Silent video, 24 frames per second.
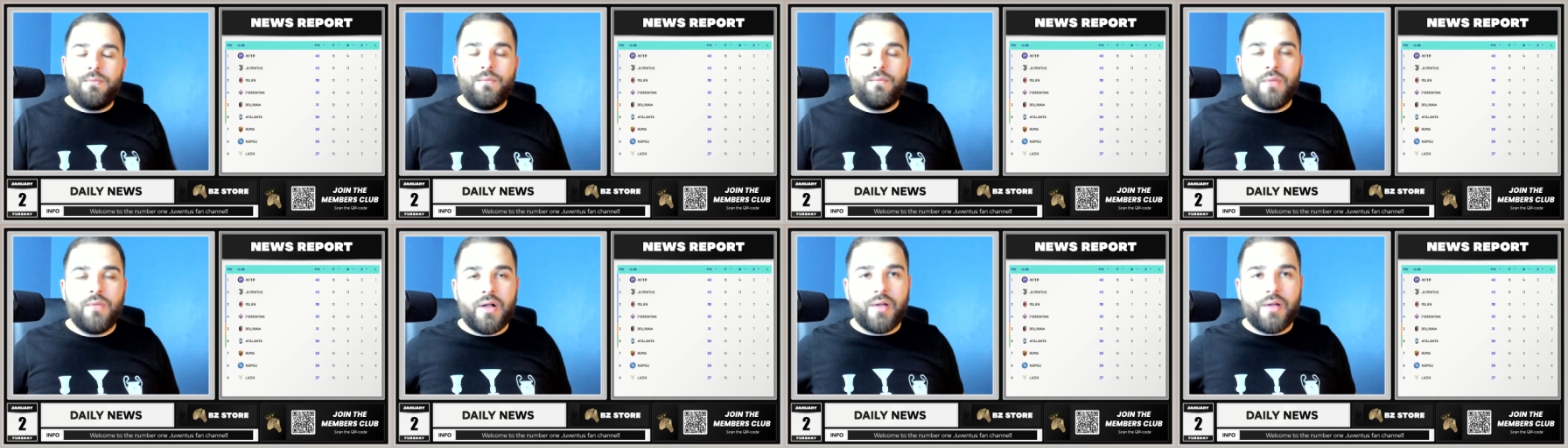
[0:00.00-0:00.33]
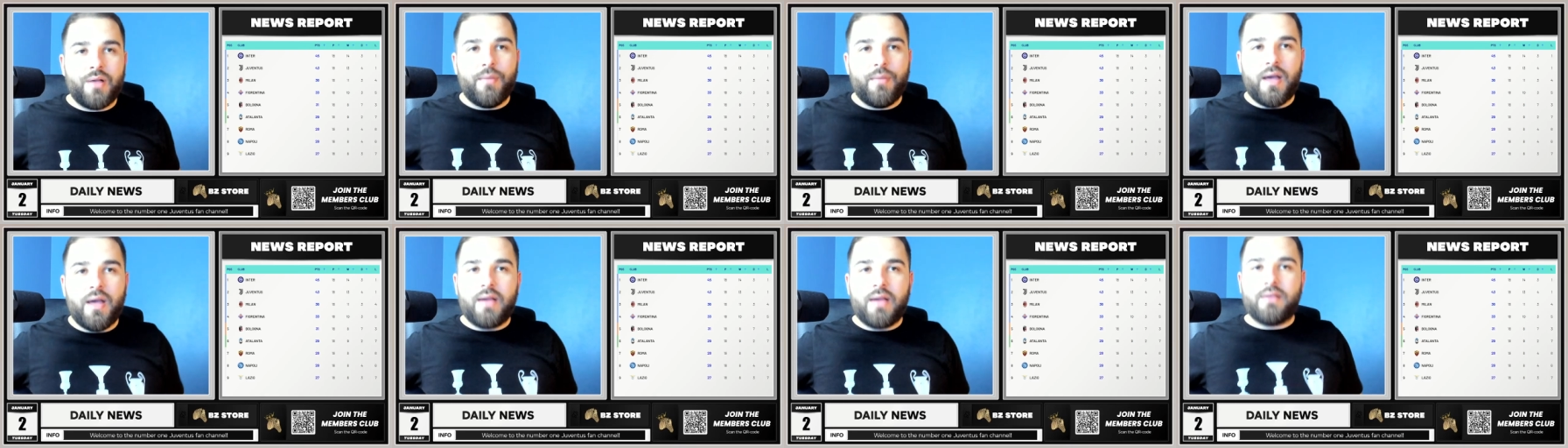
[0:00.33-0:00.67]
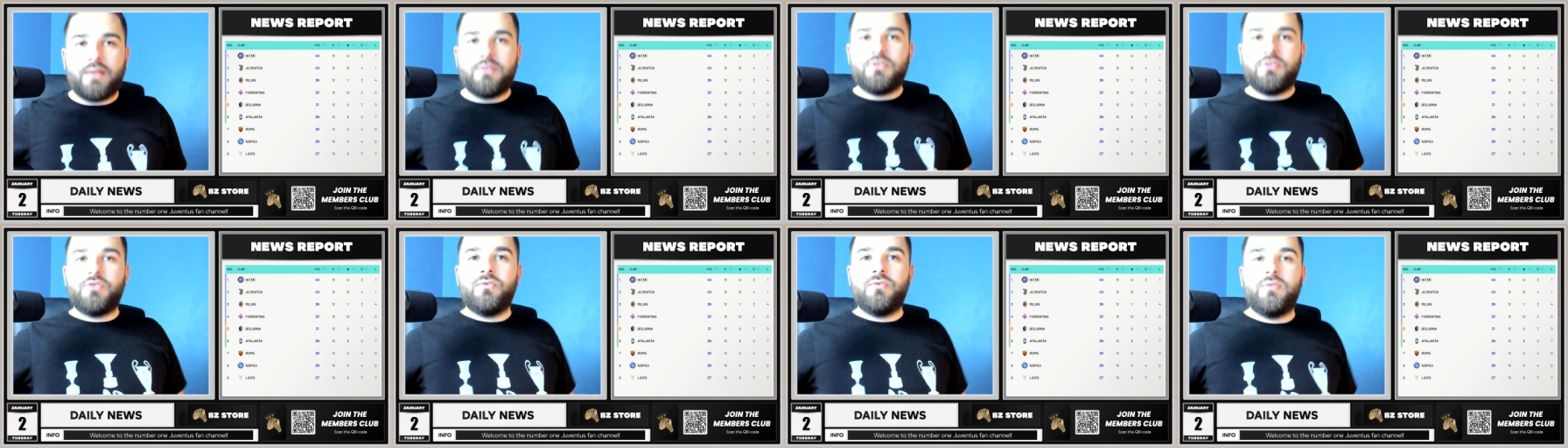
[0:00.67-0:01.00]
Welcome
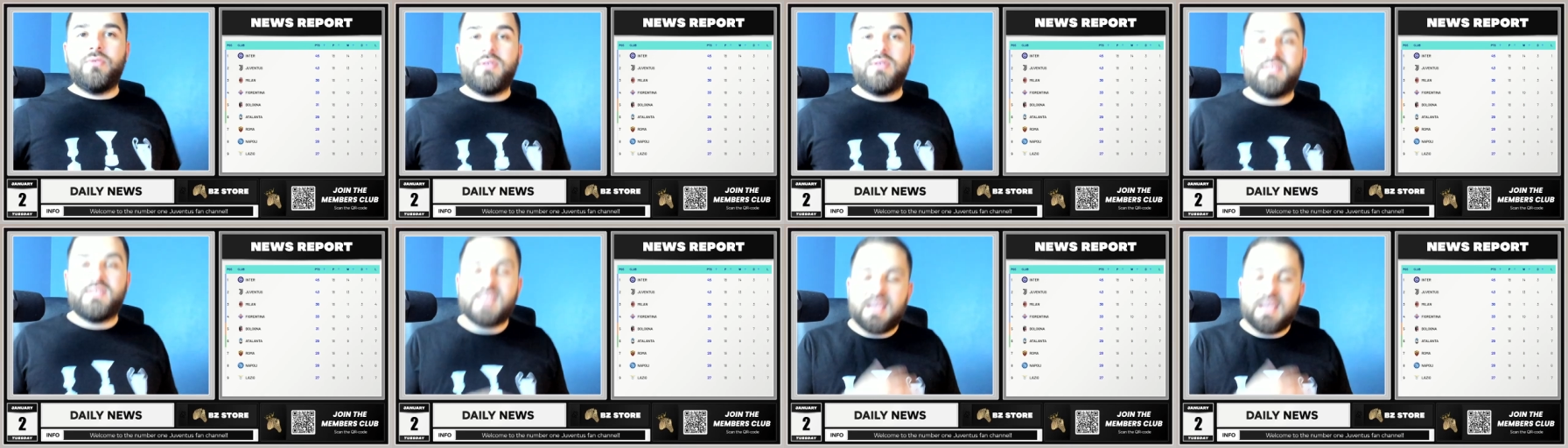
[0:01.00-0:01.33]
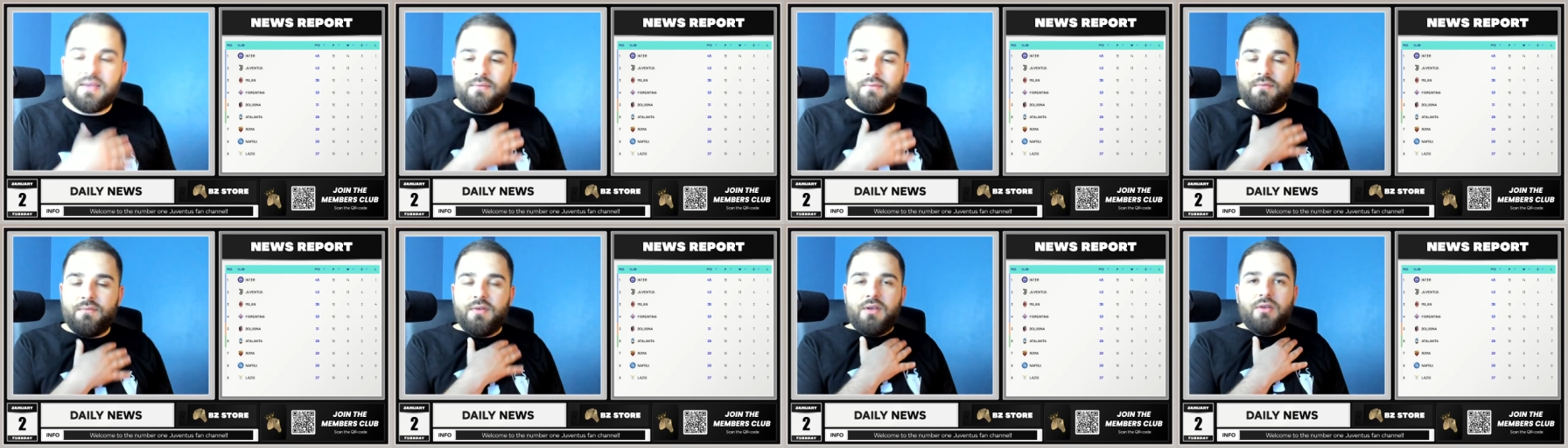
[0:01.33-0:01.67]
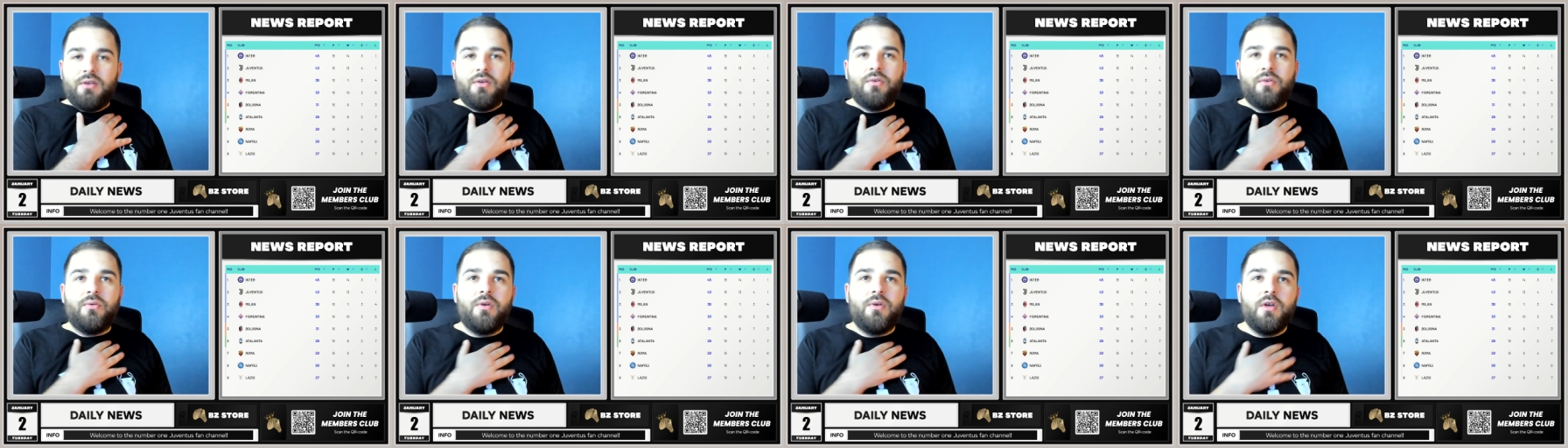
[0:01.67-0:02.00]
back to the second
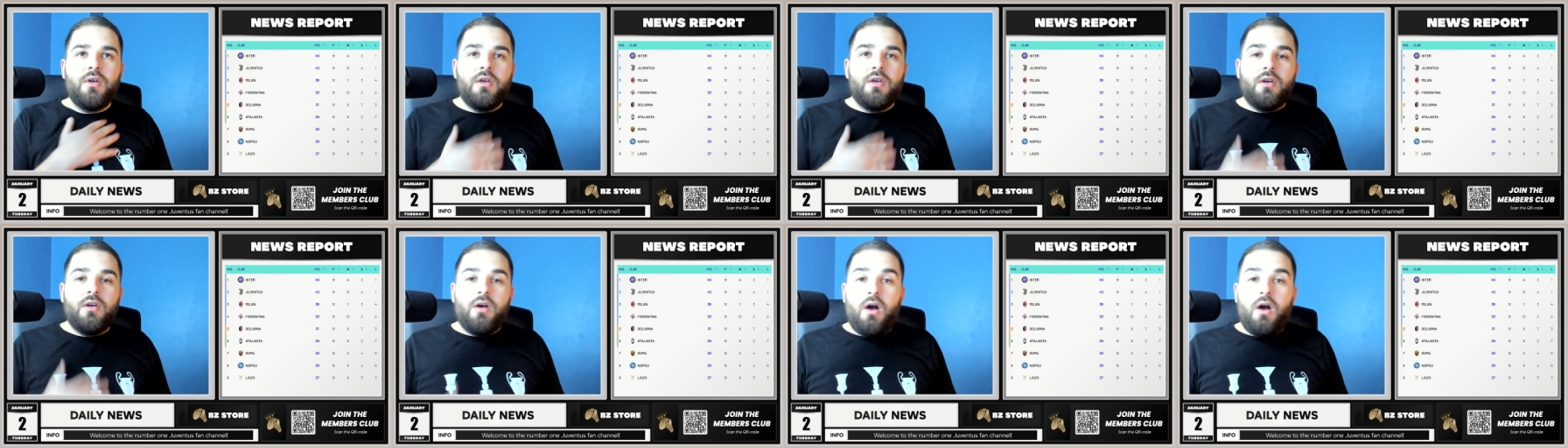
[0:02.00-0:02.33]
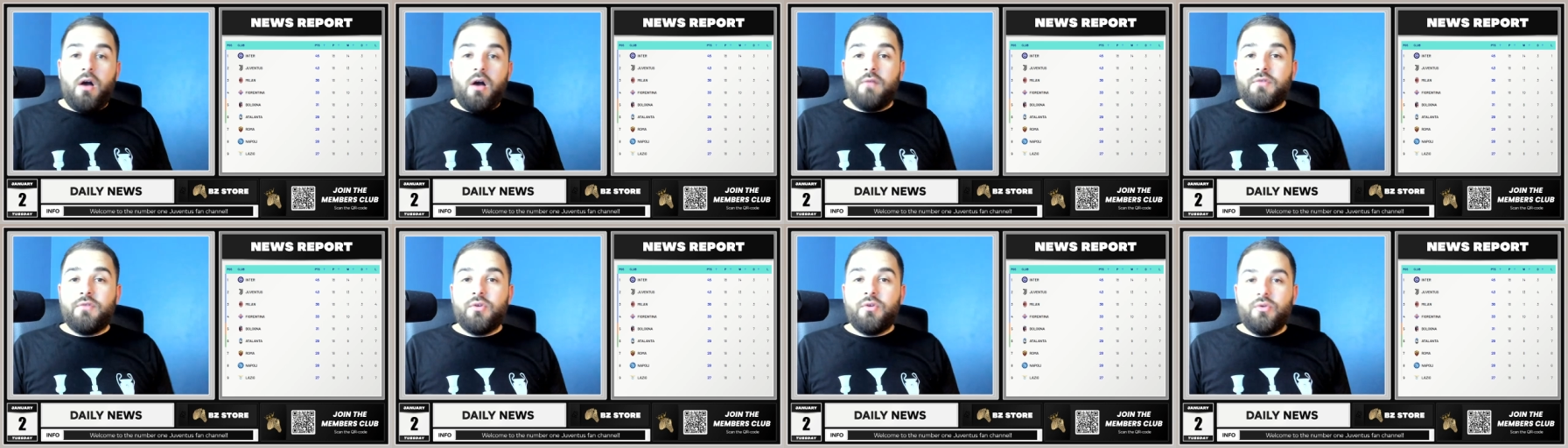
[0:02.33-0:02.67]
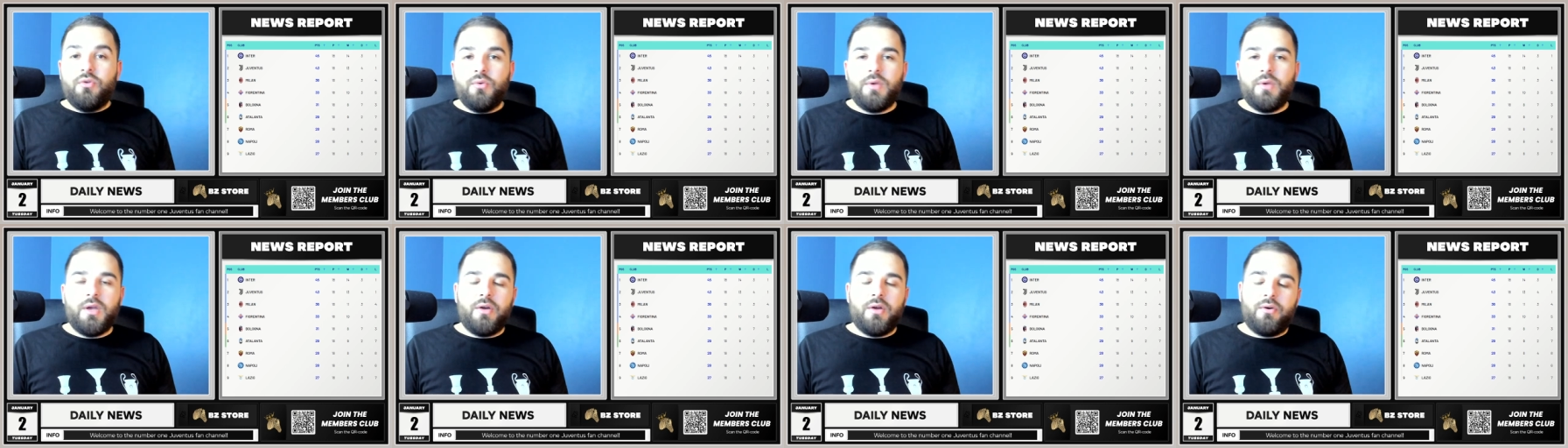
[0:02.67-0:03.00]
video of the new
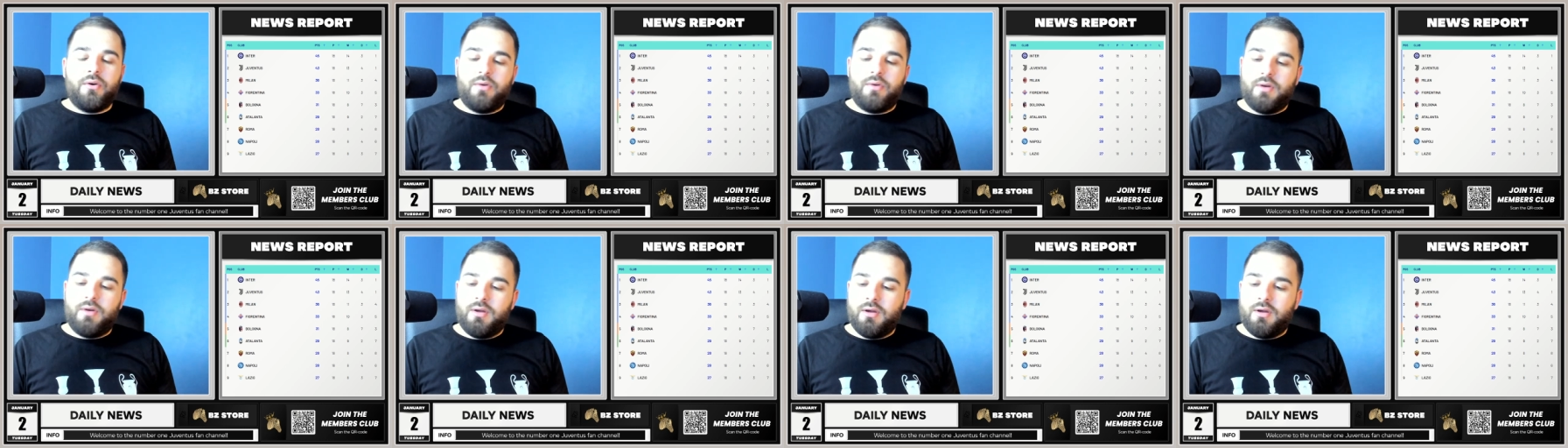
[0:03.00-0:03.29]
year.